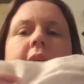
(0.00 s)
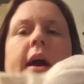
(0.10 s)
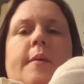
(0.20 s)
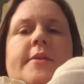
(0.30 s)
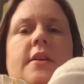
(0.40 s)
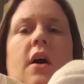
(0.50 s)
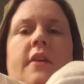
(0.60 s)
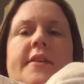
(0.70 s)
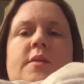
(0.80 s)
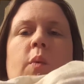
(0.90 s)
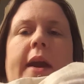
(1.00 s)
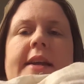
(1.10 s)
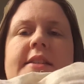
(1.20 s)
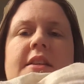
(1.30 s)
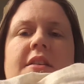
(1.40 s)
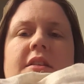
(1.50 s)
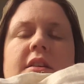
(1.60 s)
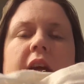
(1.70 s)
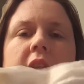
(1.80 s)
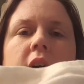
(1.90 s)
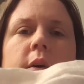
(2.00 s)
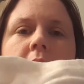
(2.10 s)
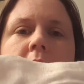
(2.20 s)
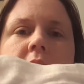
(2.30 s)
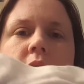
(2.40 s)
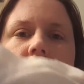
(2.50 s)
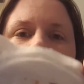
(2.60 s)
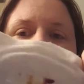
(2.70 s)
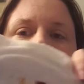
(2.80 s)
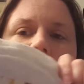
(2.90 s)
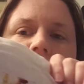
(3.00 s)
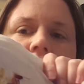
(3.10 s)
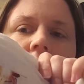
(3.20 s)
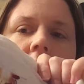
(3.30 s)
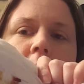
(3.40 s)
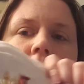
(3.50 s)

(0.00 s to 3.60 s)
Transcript: I was in all this white and yellow, and I was sort of beiging it up.